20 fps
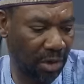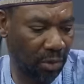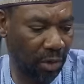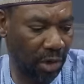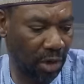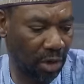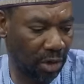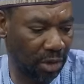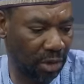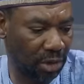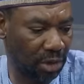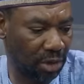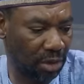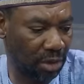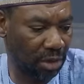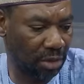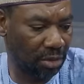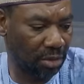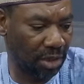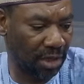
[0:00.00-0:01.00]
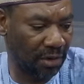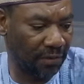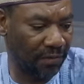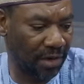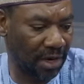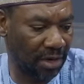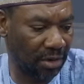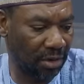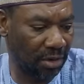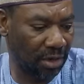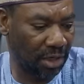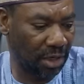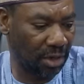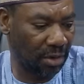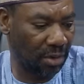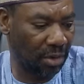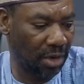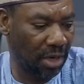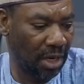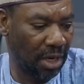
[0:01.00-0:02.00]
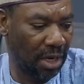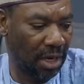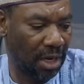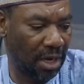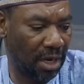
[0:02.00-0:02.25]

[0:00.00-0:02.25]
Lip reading: Make we continue to deliver, not they go.